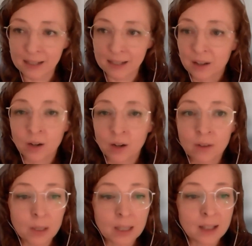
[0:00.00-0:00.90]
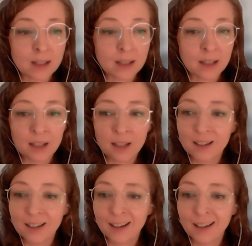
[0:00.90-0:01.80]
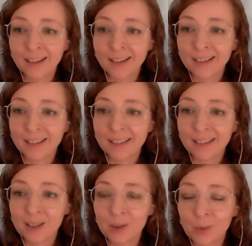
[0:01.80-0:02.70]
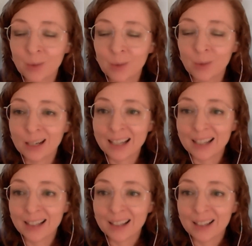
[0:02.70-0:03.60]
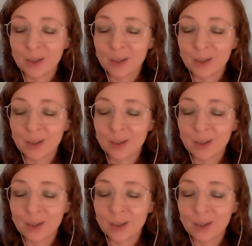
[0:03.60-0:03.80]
so that we can see that you would like